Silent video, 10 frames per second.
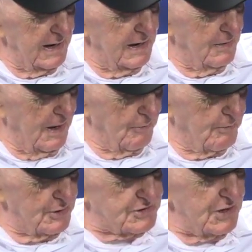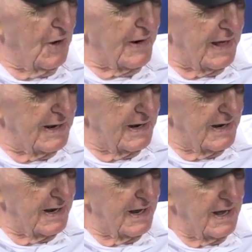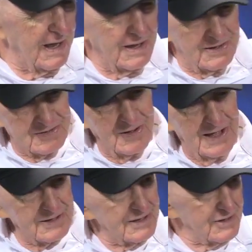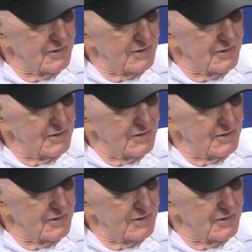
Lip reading: and I'm going to put you on it. So I said,